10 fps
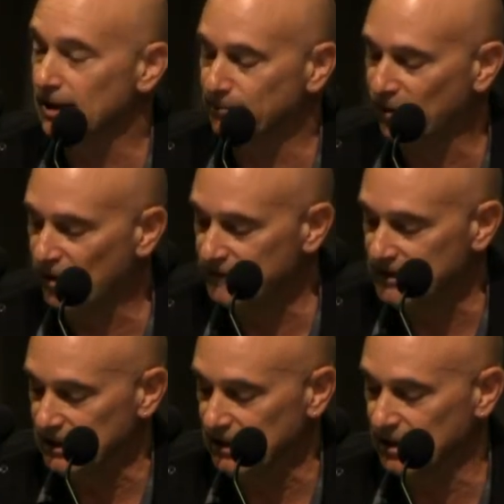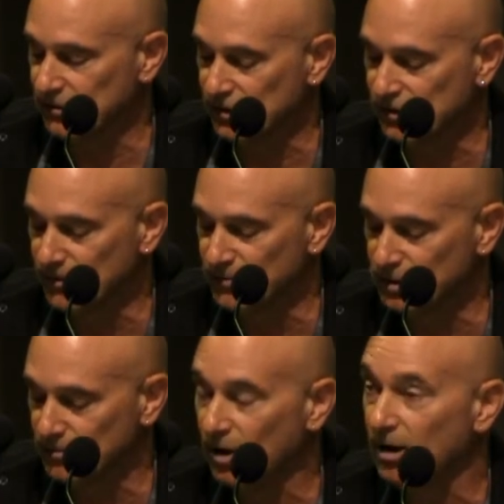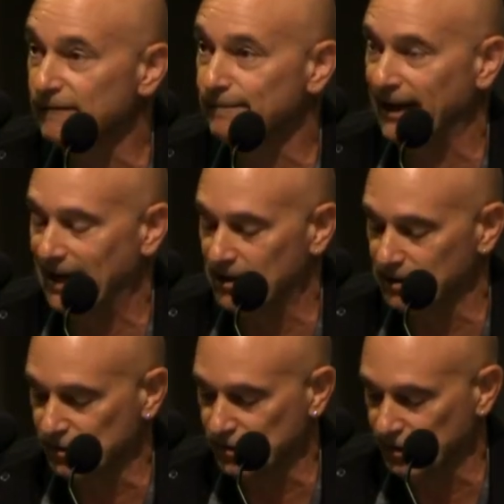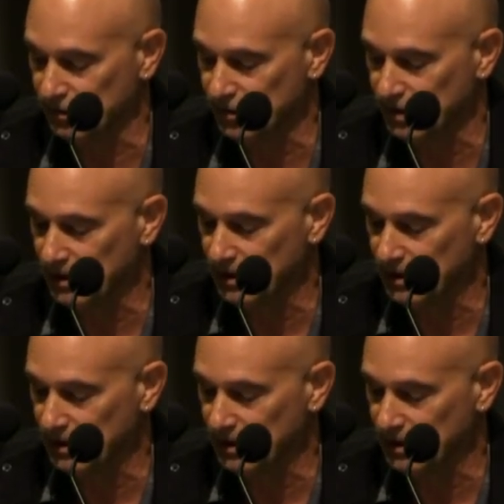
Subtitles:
that poverty is a symptom of powerlessness.